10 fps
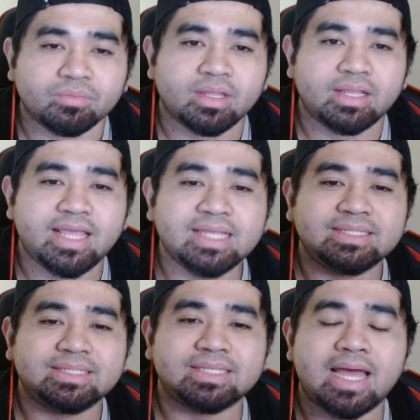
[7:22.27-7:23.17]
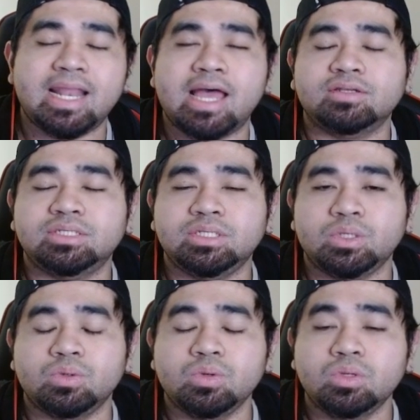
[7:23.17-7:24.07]
this allows
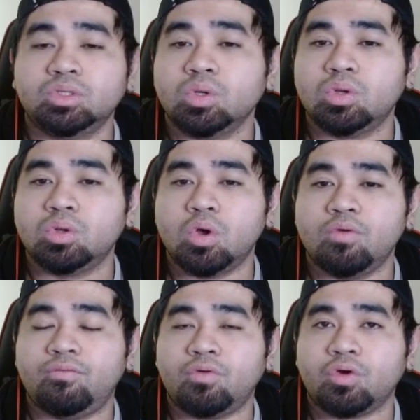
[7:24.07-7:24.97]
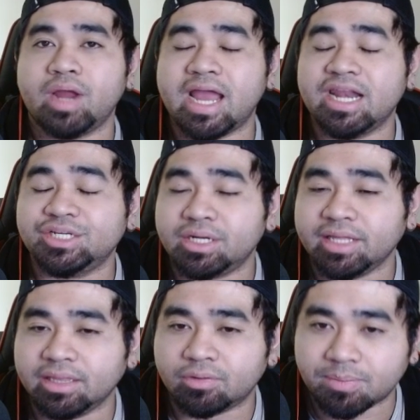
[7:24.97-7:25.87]
you to go for additional
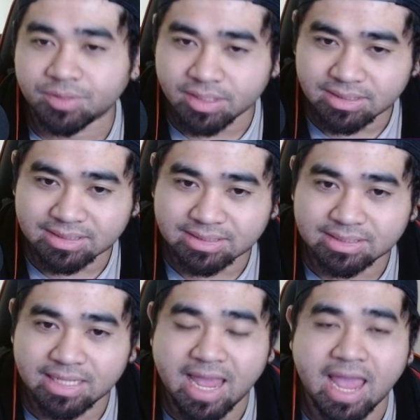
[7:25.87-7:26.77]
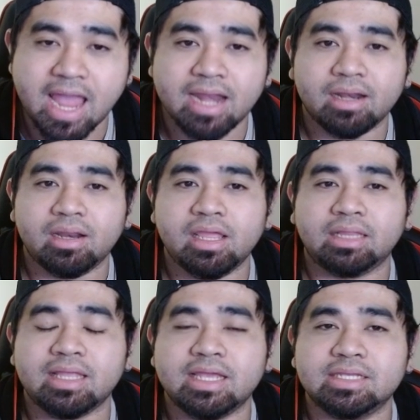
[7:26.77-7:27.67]
interruptions, and it
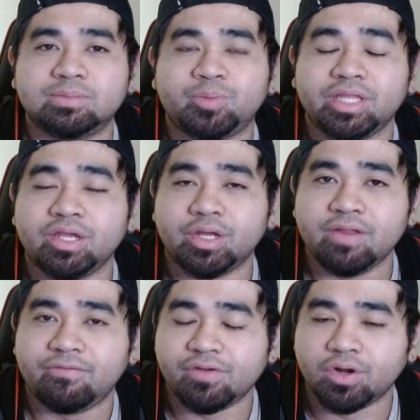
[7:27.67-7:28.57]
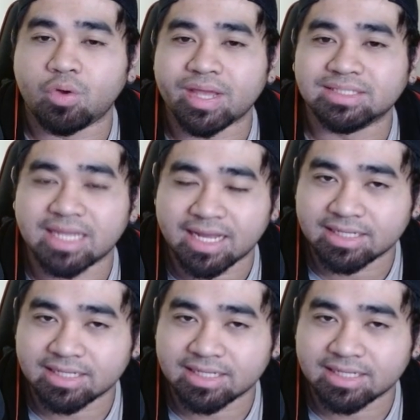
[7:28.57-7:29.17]
is pretty good if you're going second as